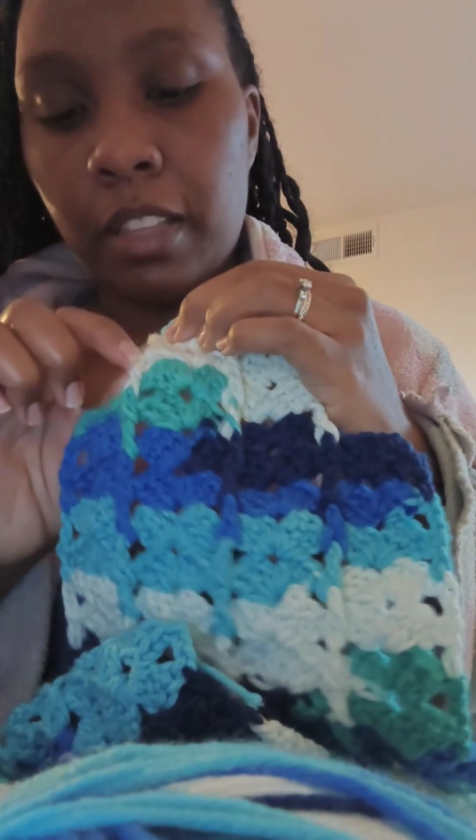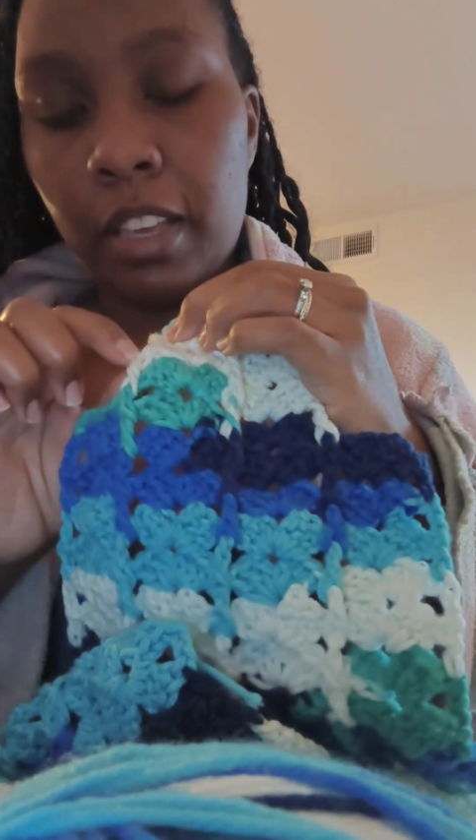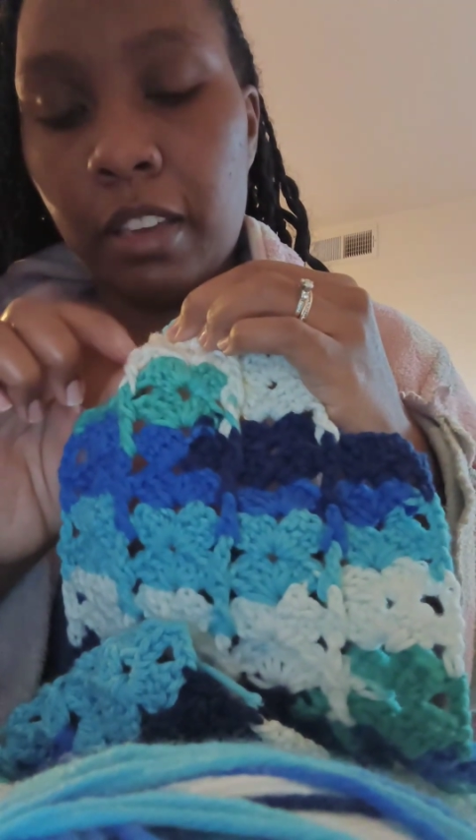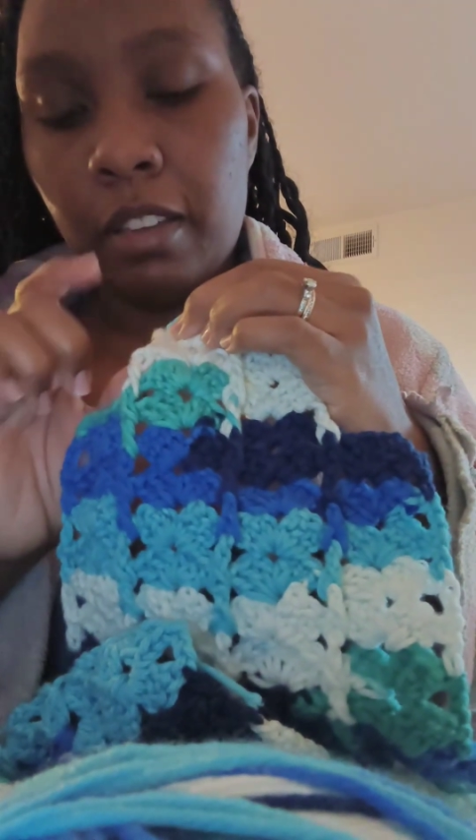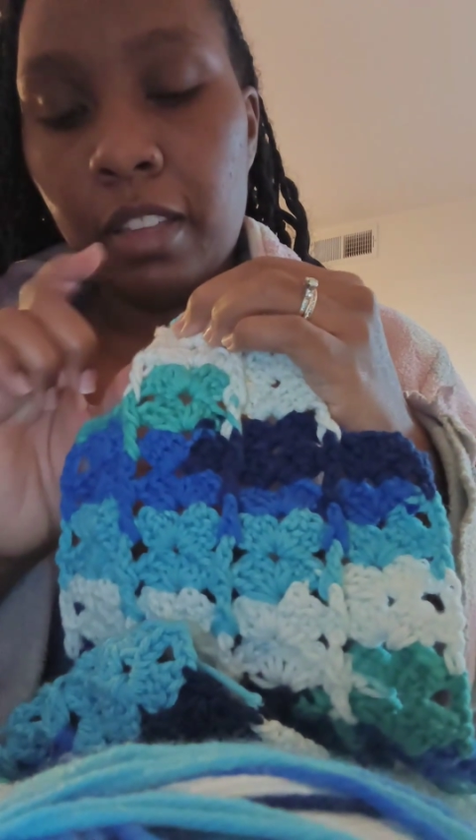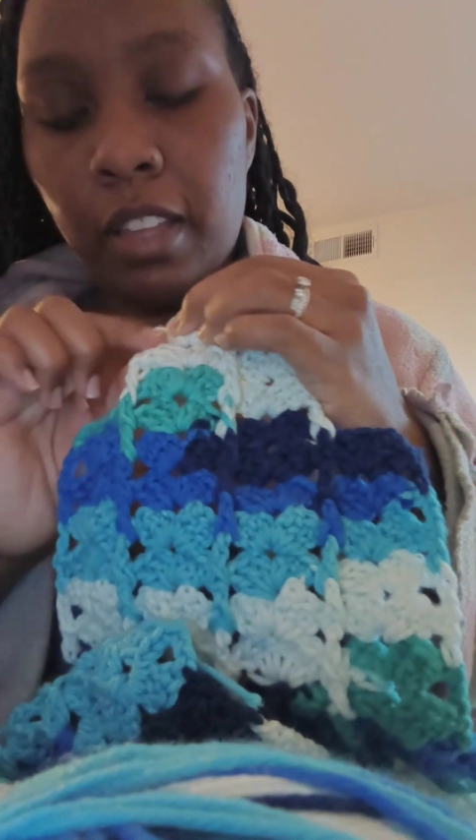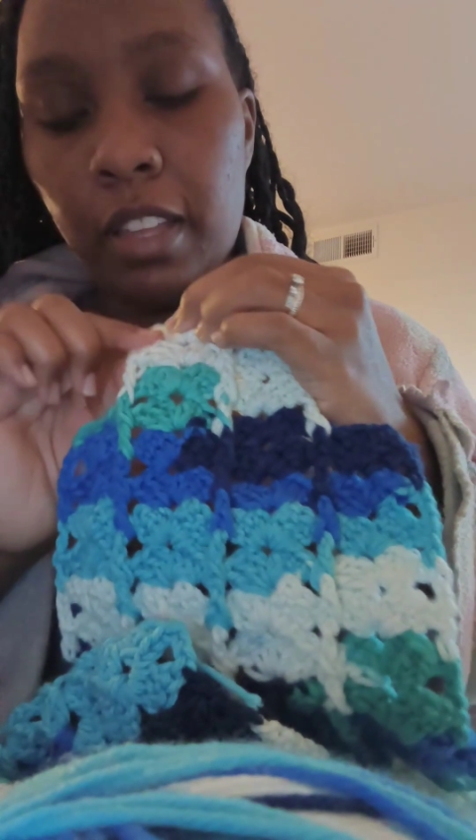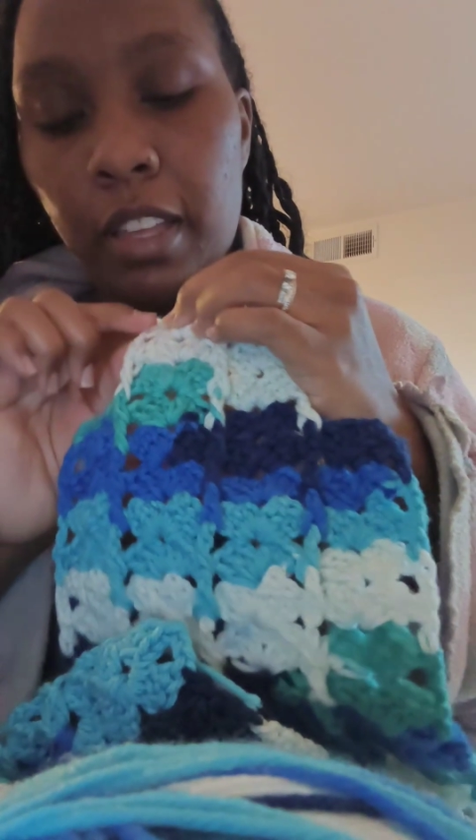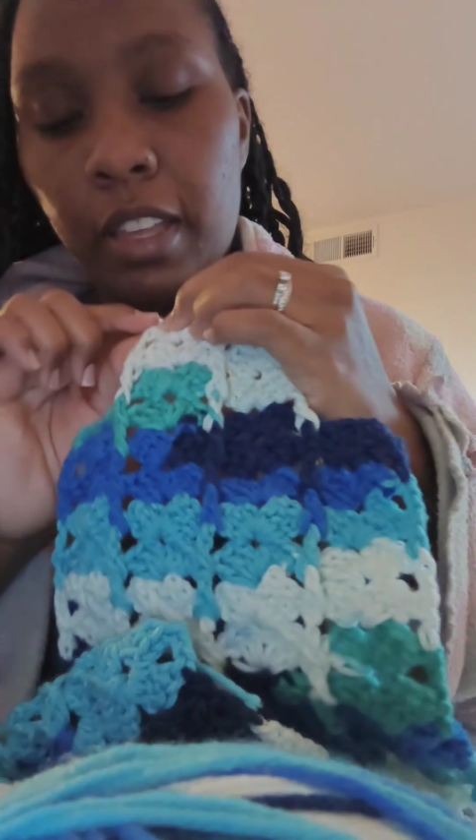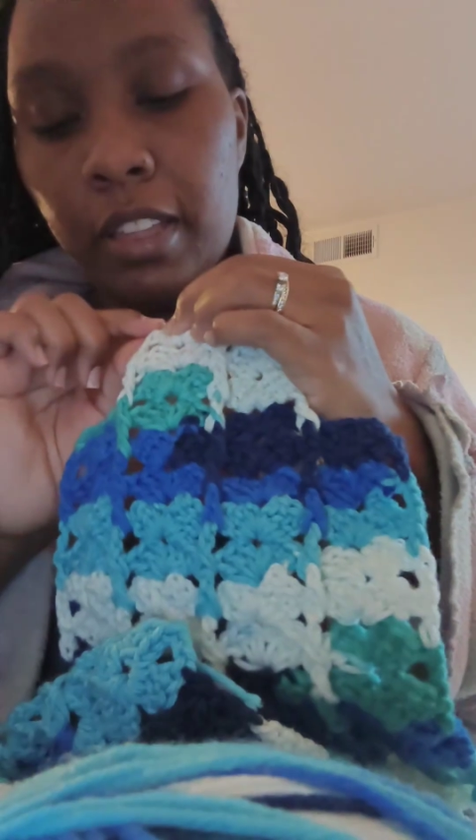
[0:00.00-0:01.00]
there
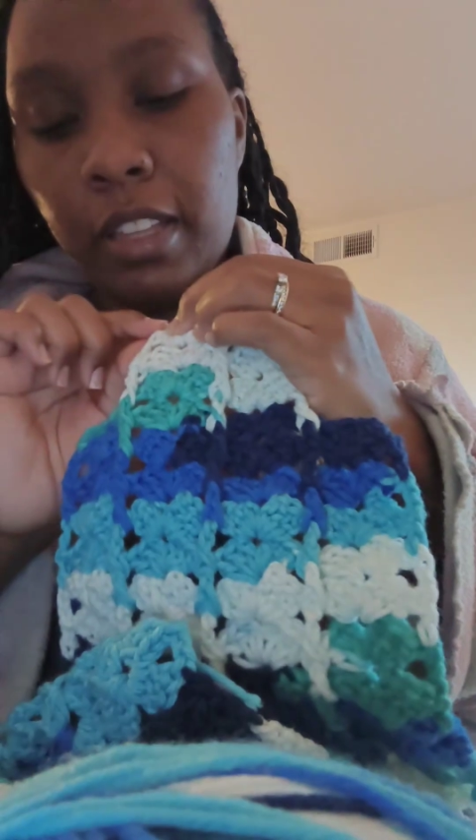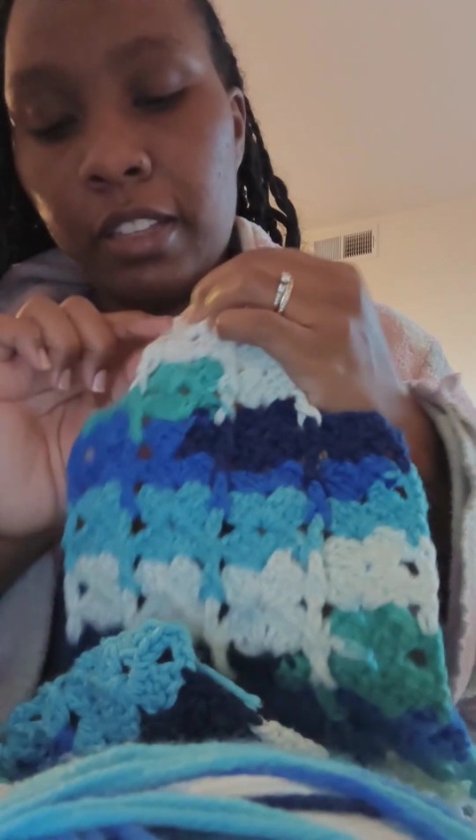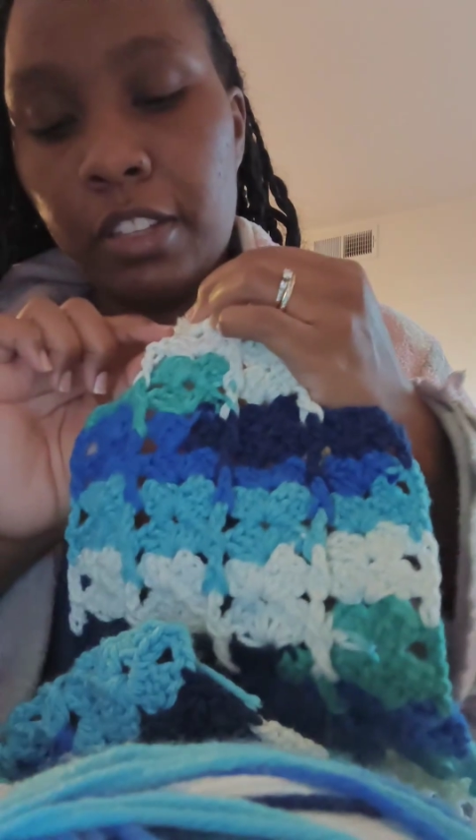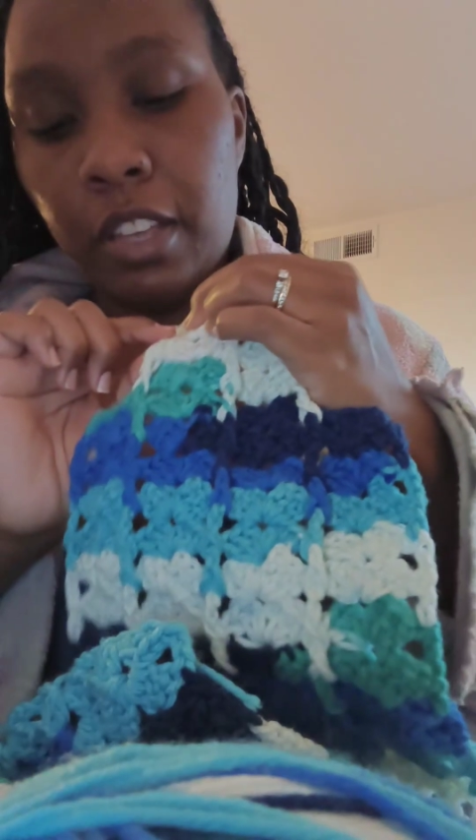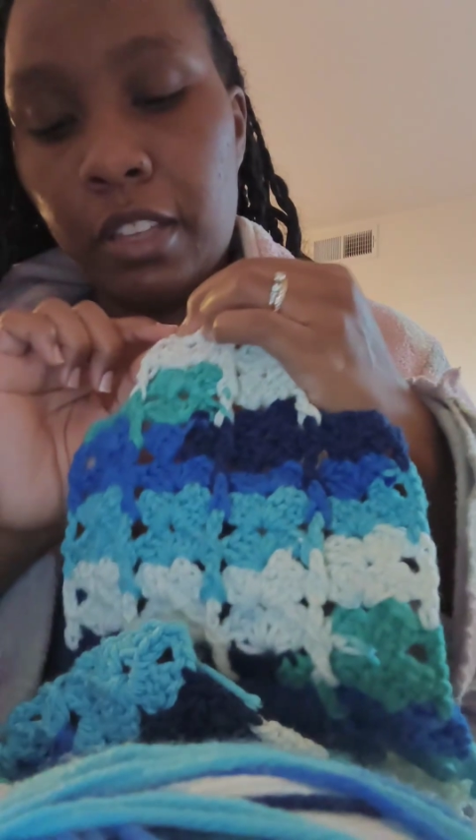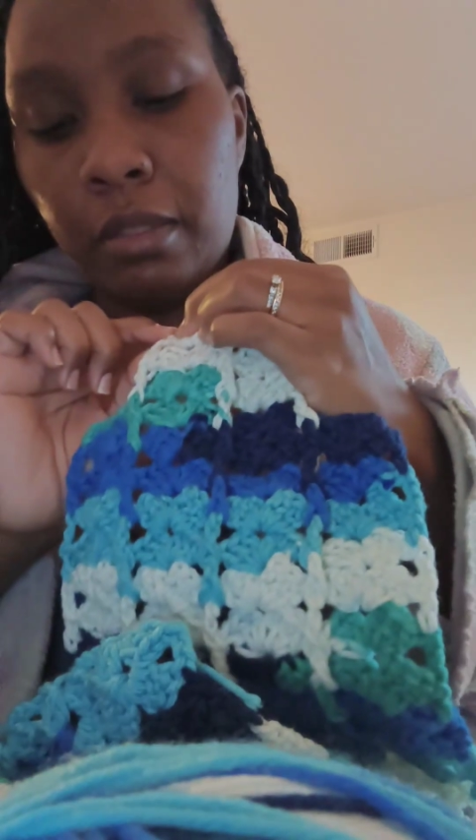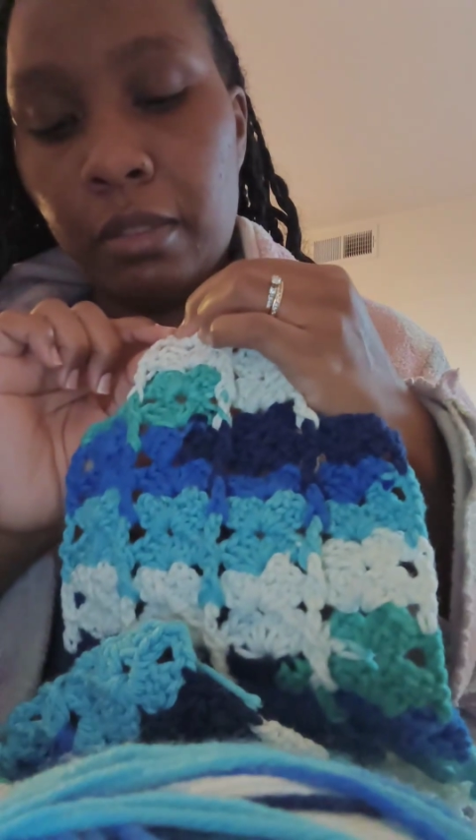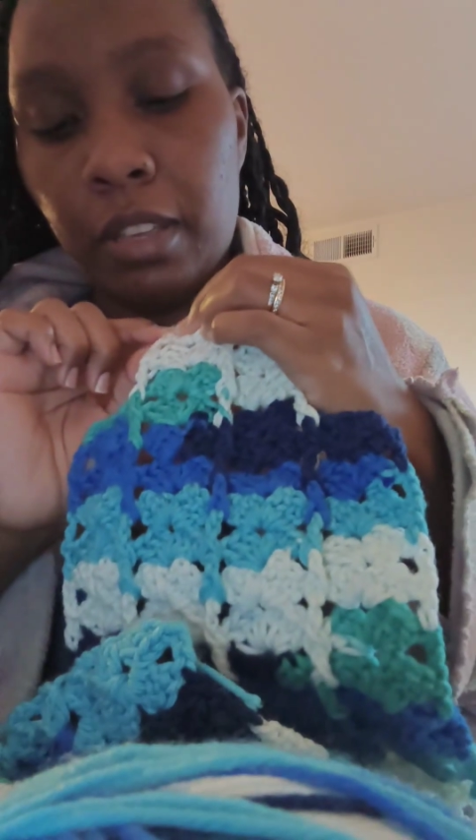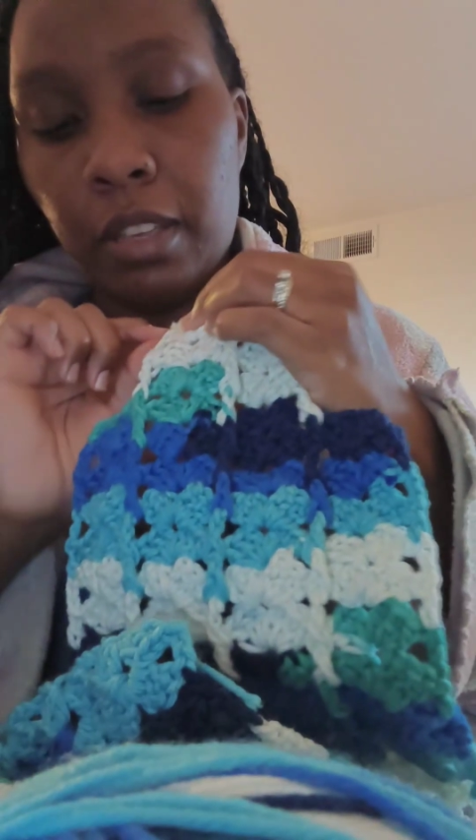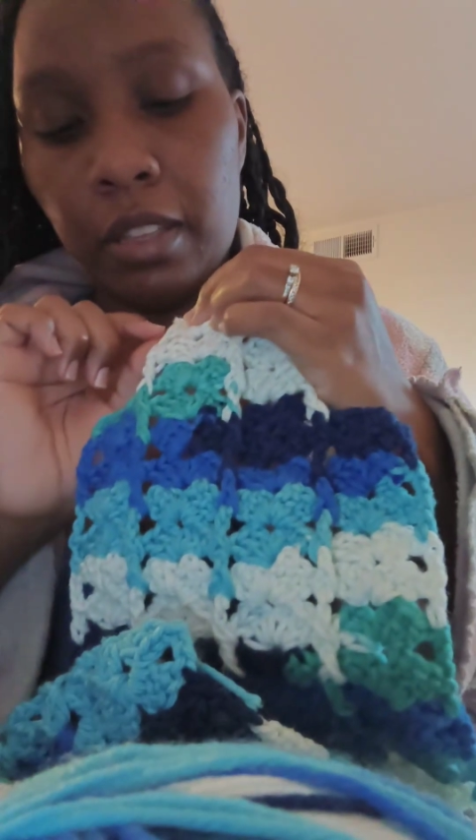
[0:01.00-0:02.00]
and I chained
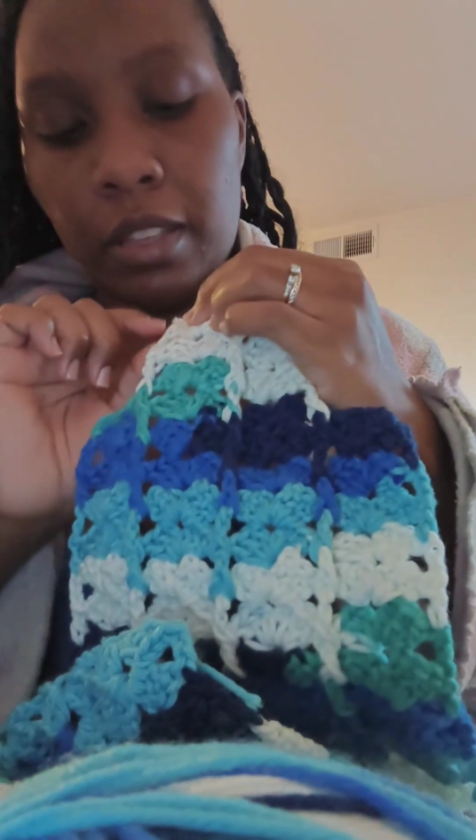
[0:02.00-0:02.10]
three.